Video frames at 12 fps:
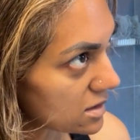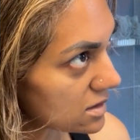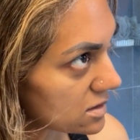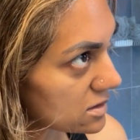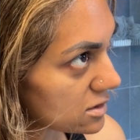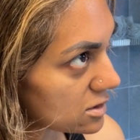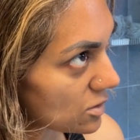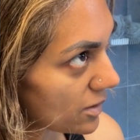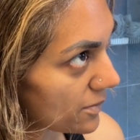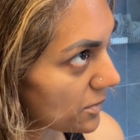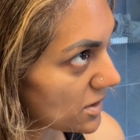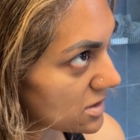And so I
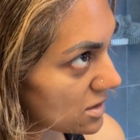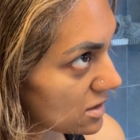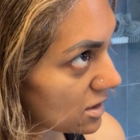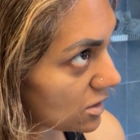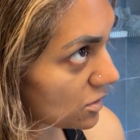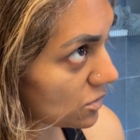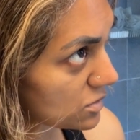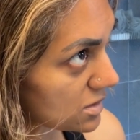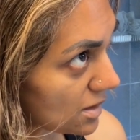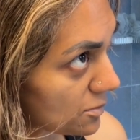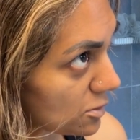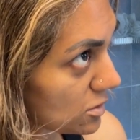basically go
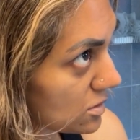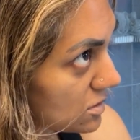double